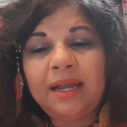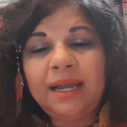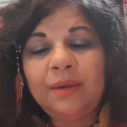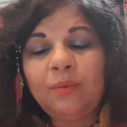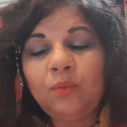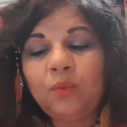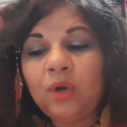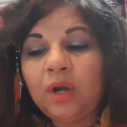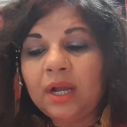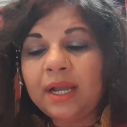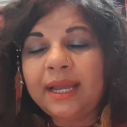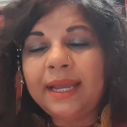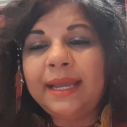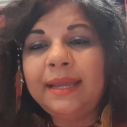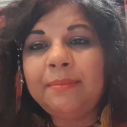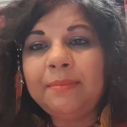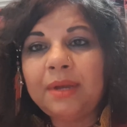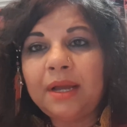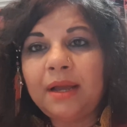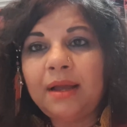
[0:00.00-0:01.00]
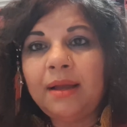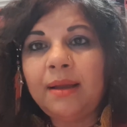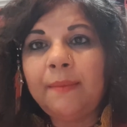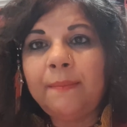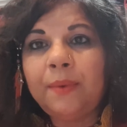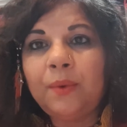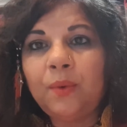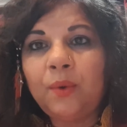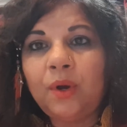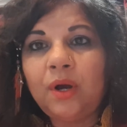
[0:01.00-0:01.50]
and what came
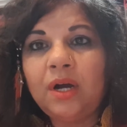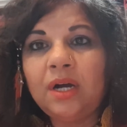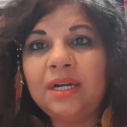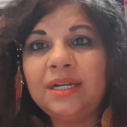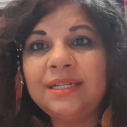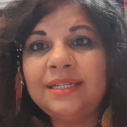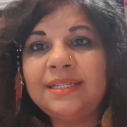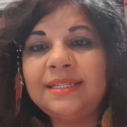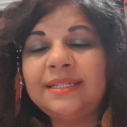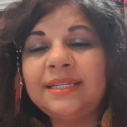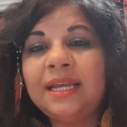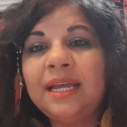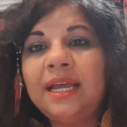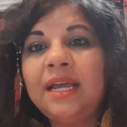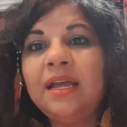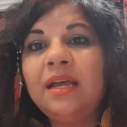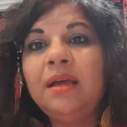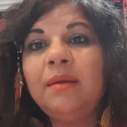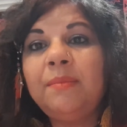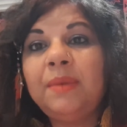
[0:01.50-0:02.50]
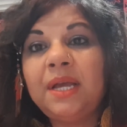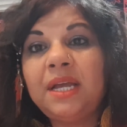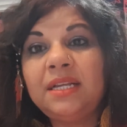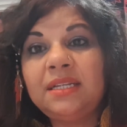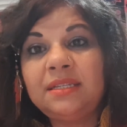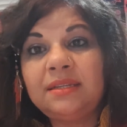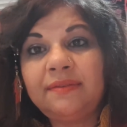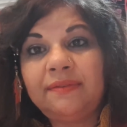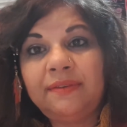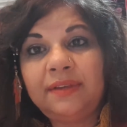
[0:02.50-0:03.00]
up was
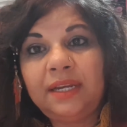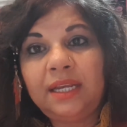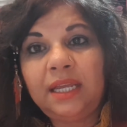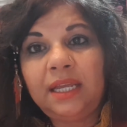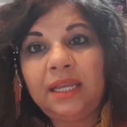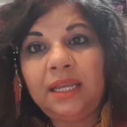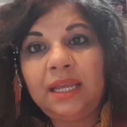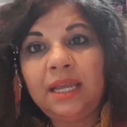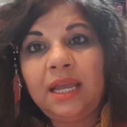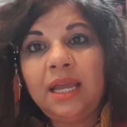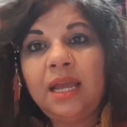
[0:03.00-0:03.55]
Persephone.